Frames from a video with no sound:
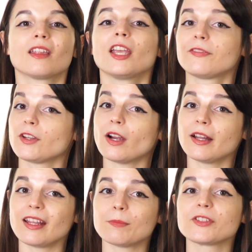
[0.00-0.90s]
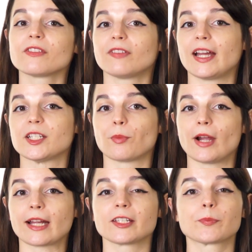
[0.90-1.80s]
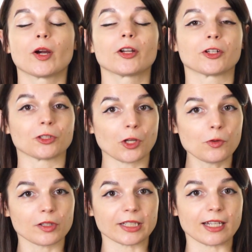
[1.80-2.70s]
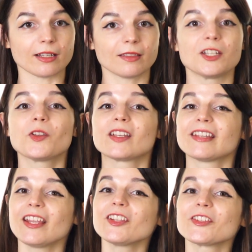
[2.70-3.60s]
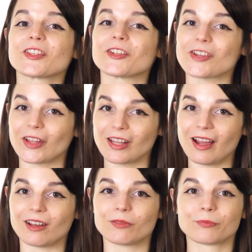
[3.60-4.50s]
If you're unable to find a practice partner locally, then you can take your search online.